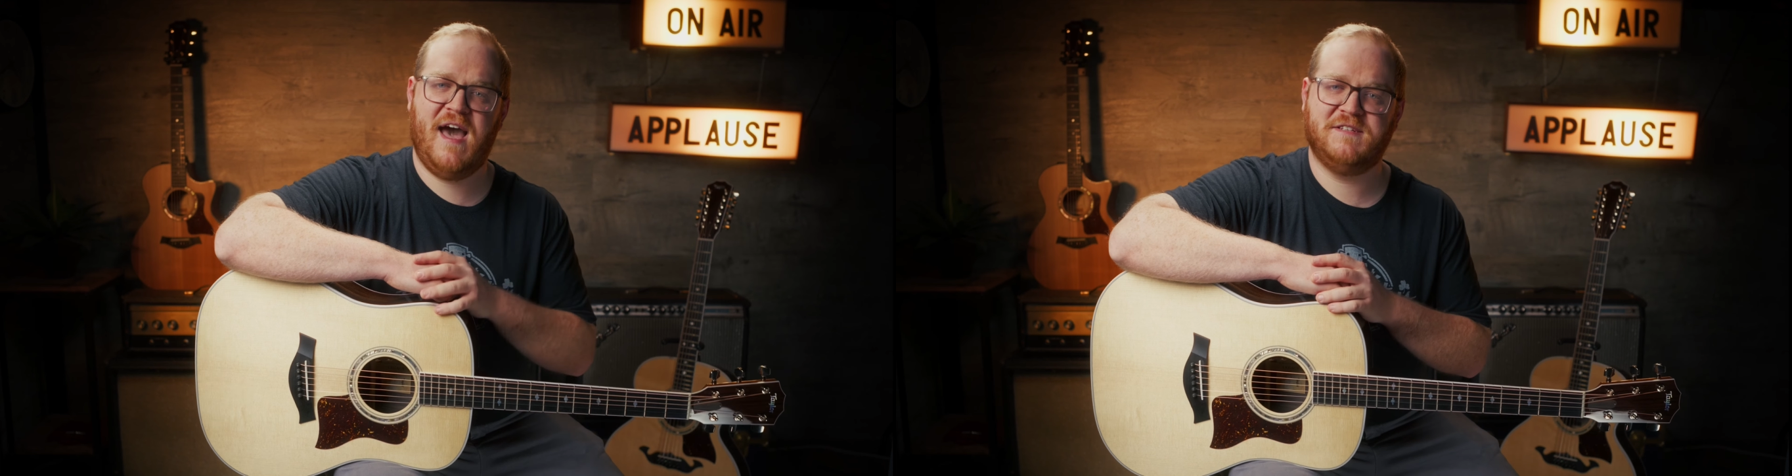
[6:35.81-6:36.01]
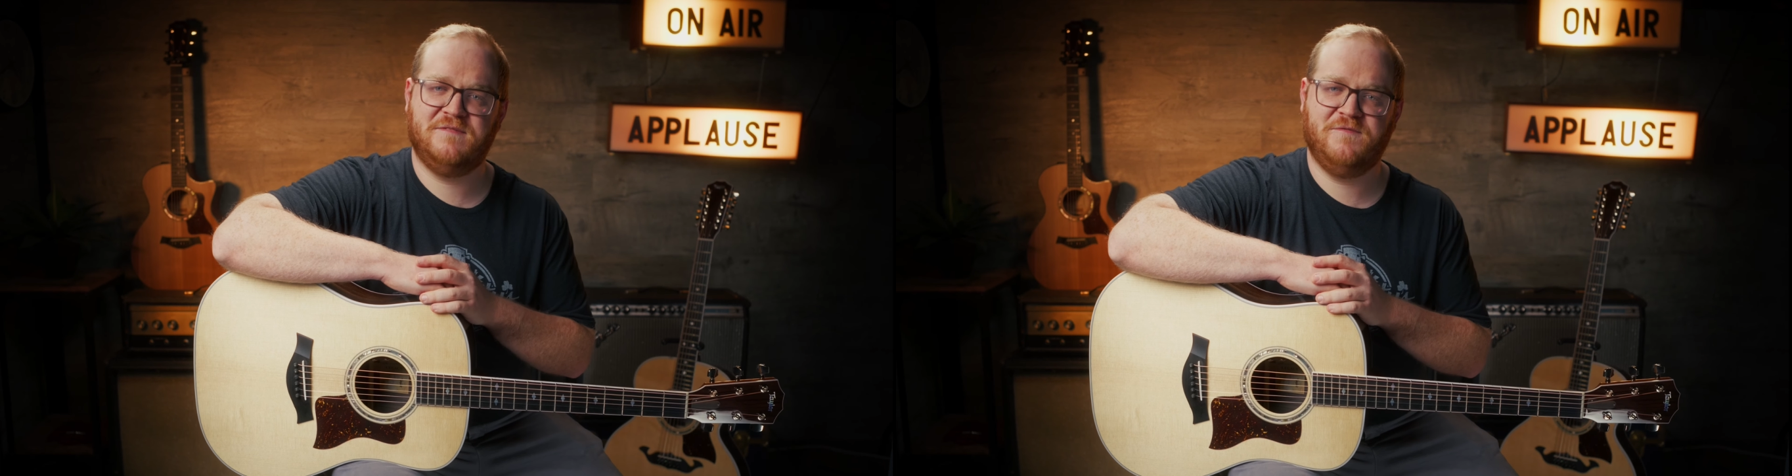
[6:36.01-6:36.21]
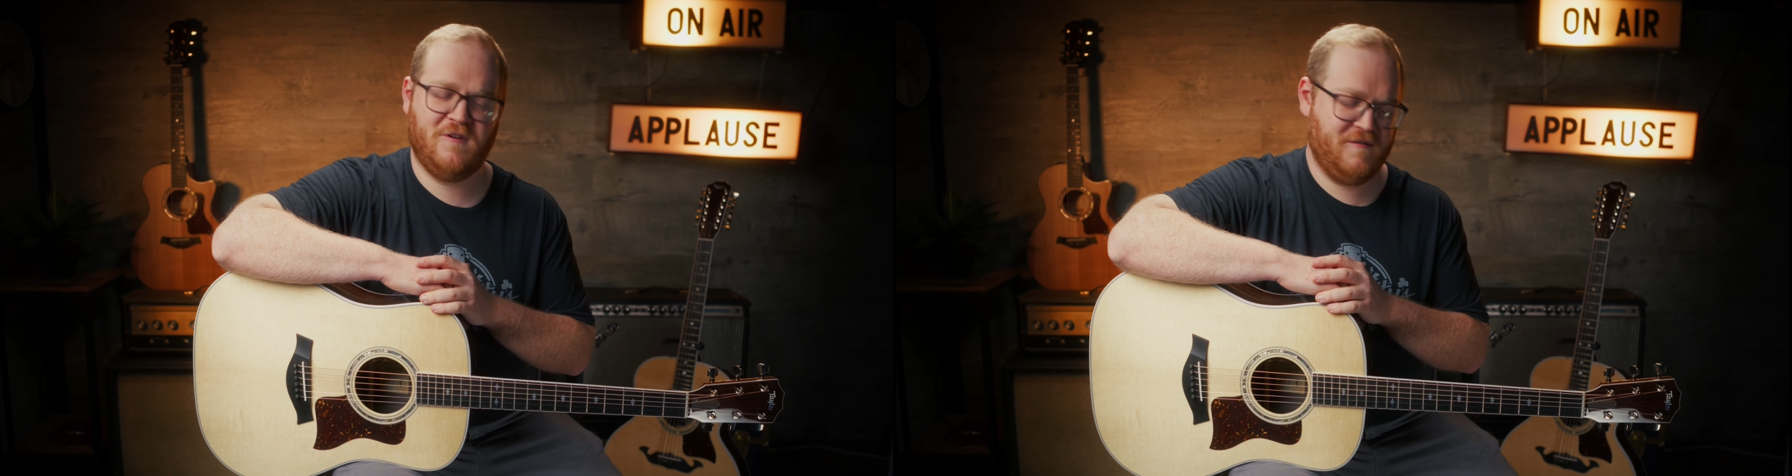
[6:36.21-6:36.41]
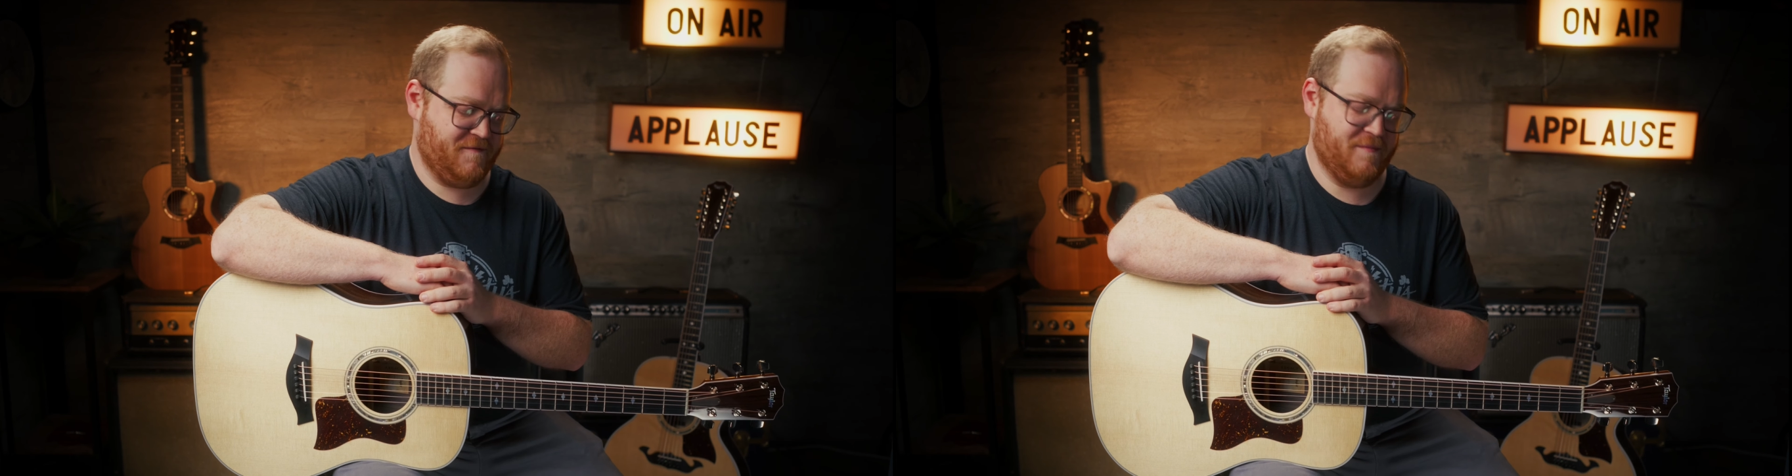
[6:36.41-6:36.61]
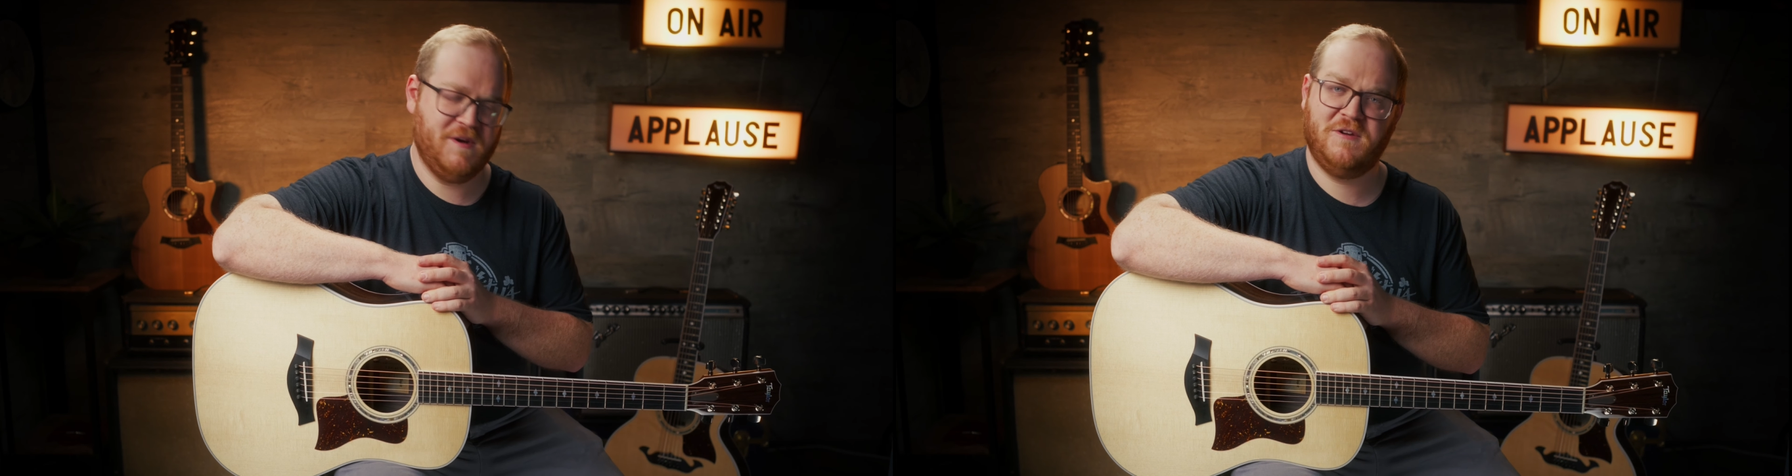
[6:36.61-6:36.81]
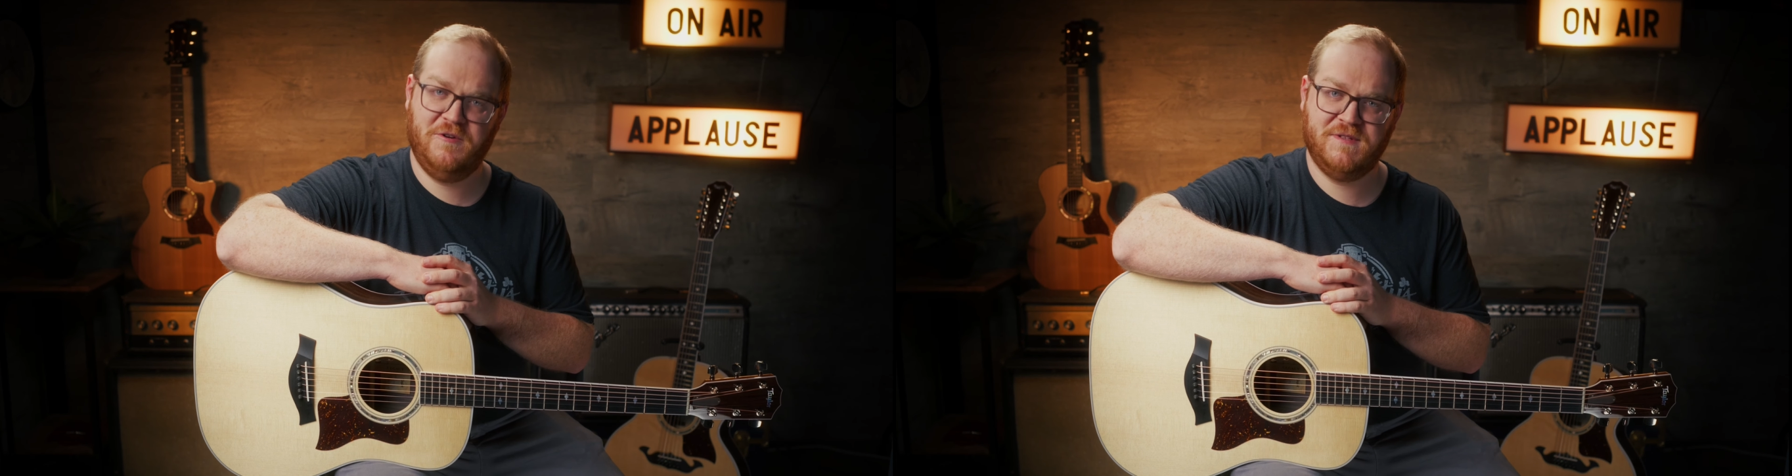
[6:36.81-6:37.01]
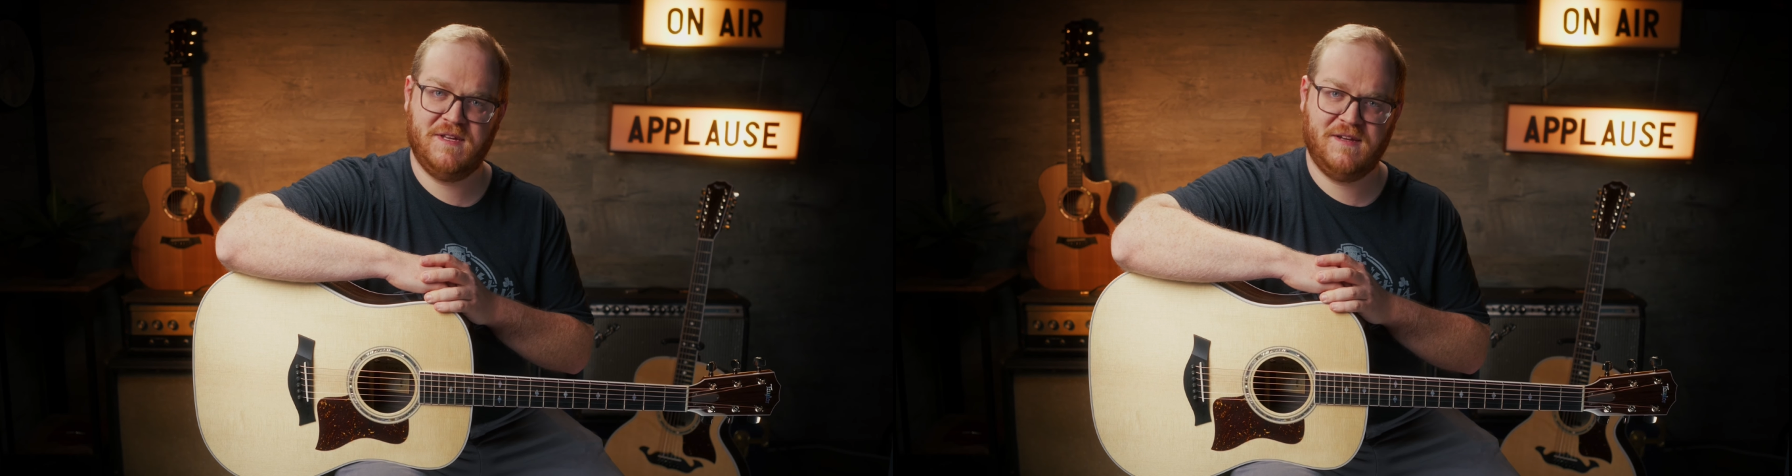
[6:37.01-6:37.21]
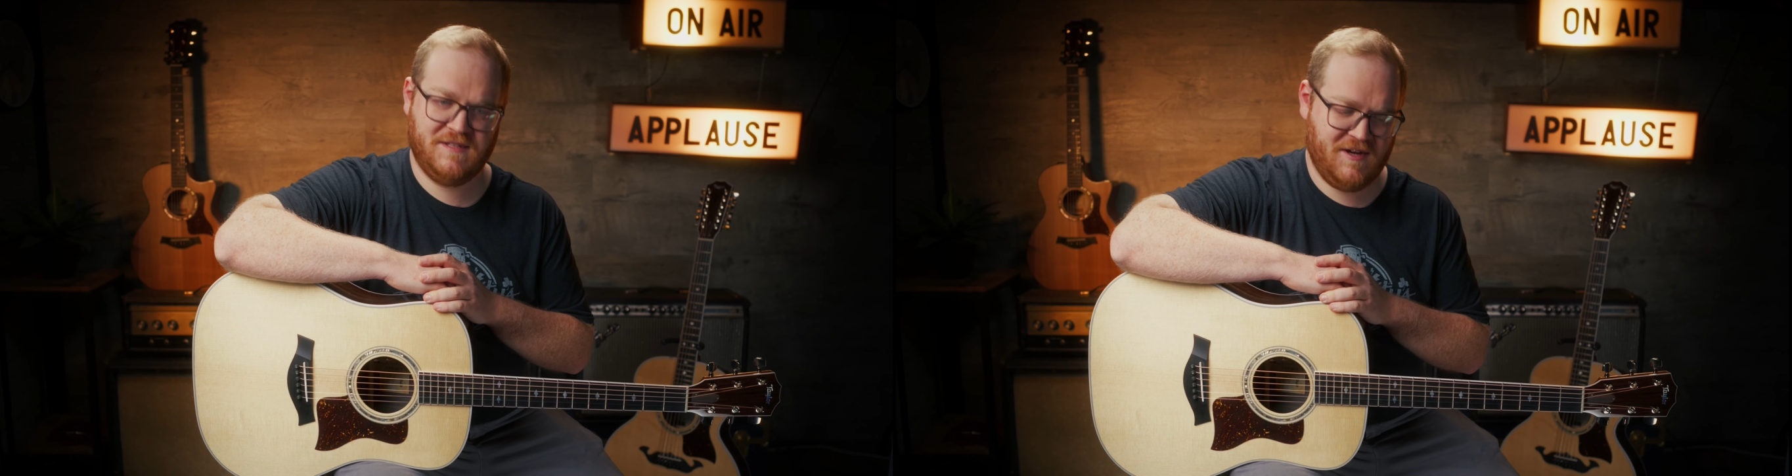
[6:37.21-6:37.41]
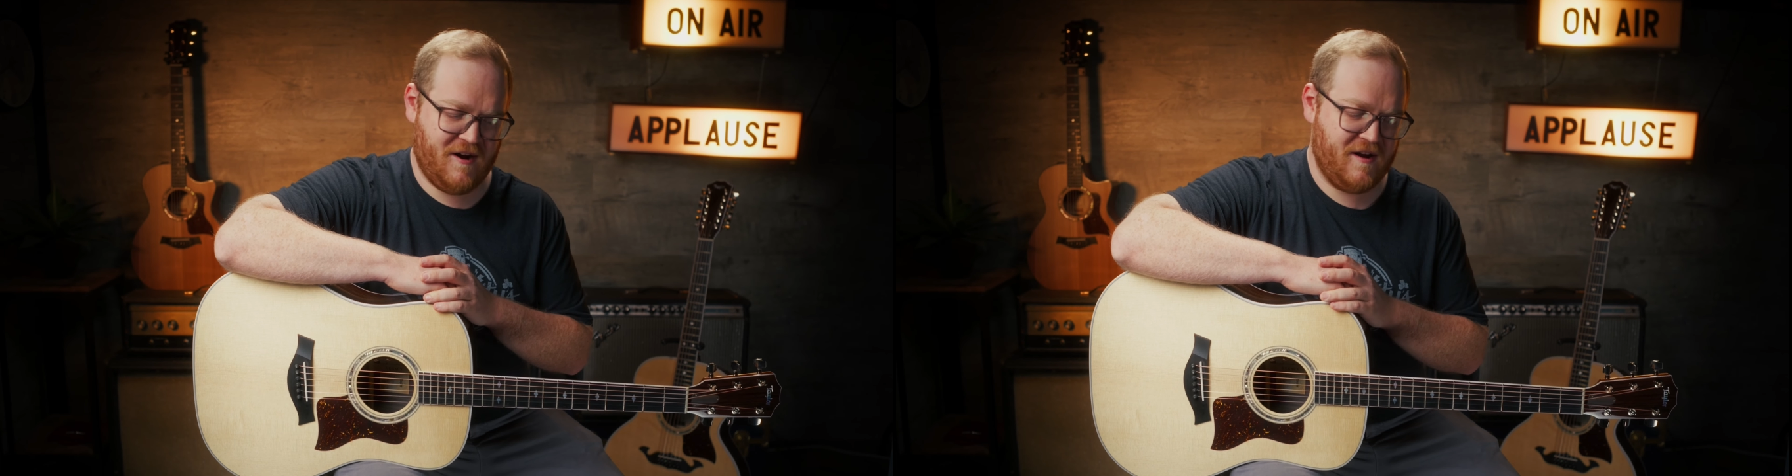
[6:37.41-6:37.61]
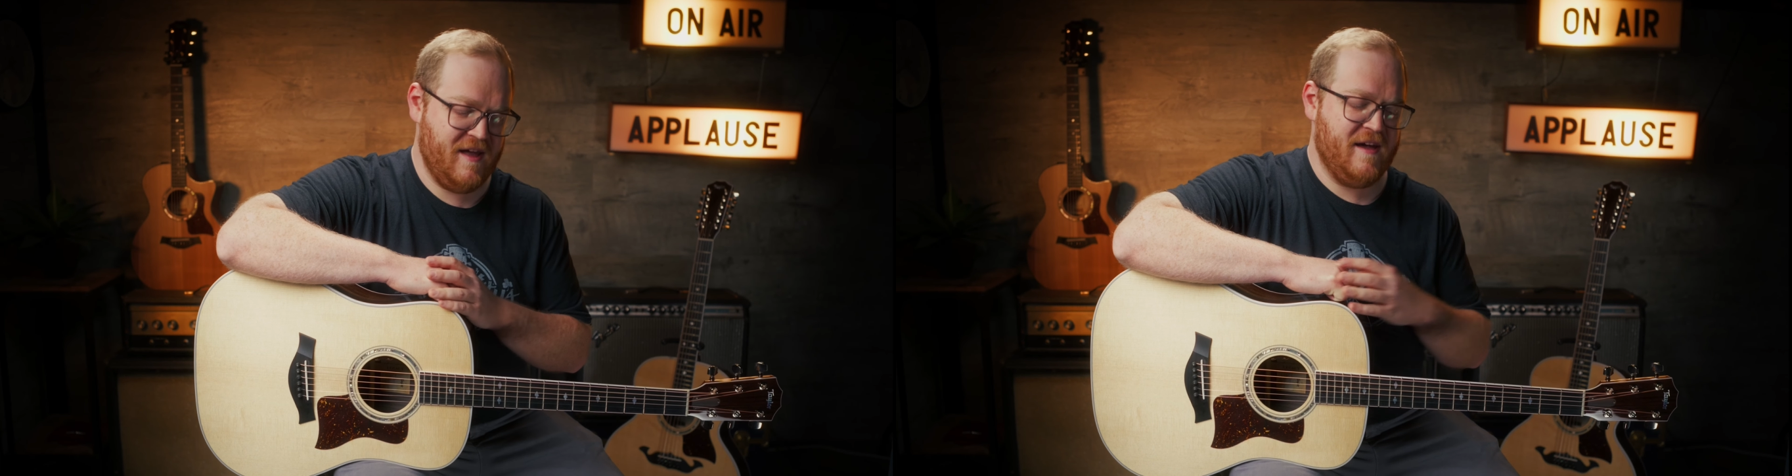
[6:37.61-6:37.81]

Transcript: ask for from an acoustic guitar.